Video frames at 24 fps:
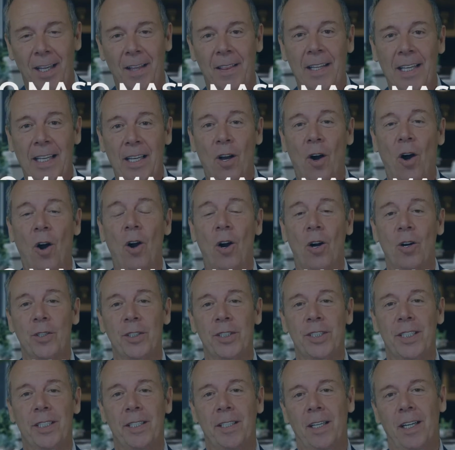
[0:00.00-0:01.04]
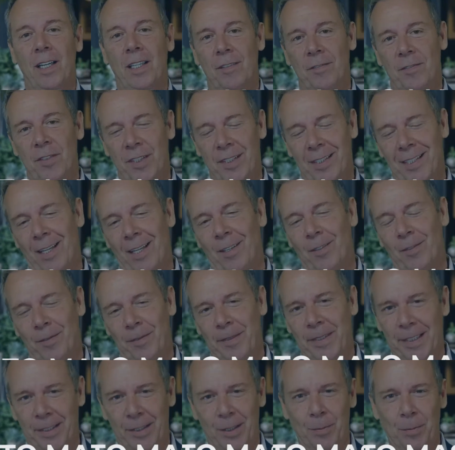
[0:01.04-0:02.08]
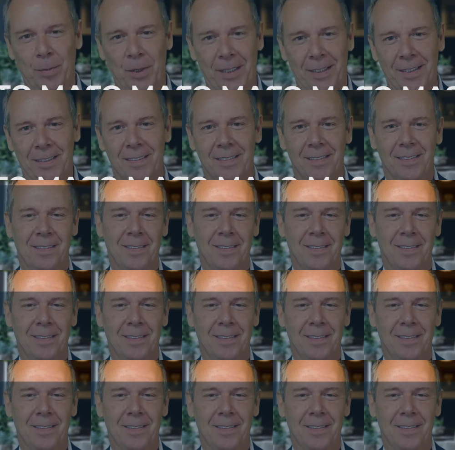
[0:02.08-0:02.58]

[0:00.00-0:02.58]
the art of self-discipline.